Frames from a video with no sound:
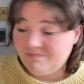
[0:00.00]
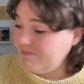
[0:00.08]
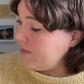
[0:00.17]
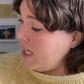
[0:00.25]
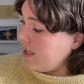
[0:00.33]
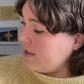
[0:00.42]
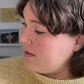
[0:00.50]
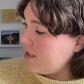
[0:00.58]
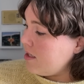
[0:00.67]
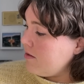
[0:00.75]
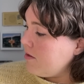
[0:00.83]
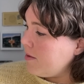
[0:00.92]
Yeah,
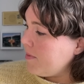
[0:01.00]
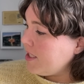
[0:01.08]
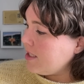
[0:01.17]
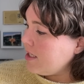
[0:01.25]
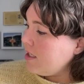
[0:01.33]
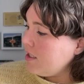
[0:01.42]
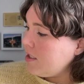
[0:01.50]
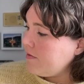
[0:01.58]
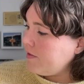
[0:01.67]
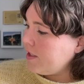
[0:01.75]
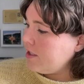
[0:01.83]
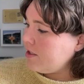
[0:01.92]
so I'm excited to
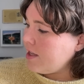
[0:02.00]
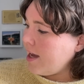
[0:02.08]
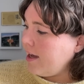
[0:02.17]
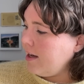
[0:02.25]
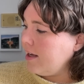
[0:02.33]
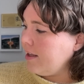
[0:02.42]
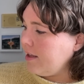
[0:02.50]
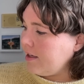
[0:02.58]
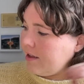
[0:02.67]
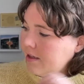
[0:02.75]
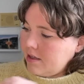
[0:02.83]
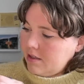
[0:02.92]
finish that. I
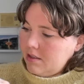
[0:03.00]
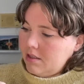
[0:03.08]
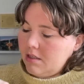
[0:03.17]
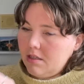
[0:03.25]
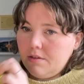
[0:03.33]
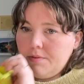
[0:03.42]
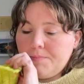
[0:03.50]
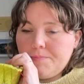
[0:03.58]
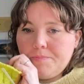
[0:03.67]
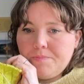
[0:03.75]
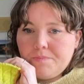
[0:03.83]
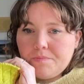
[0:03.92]
think that,
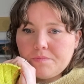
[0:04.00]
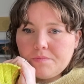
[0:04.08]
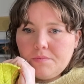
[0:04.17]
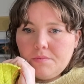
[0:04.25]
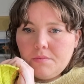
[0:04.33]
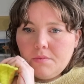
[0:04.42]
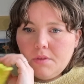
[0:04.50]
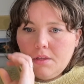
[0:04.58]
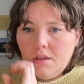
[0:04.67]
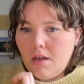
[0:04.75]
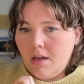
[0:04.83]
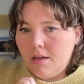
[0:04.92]

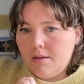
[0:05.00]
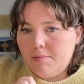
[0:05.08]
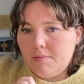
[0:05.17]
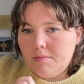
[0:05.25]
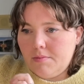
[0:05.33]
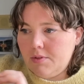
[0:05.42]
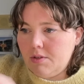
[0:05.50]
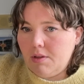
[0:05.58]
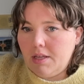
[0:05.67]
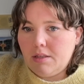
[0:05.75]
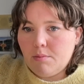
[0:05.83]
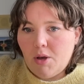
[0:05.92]
so
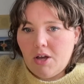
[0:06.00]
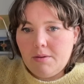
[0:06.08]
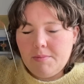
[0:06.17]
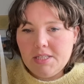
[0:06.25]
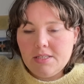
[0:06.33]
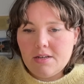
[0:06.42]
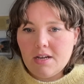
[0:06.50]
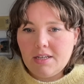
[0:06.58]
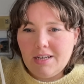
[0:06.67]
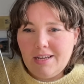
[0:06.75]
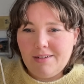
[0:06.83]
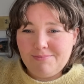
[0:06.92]
like the bottom is
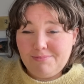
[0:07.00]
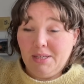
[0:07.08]
stockinette,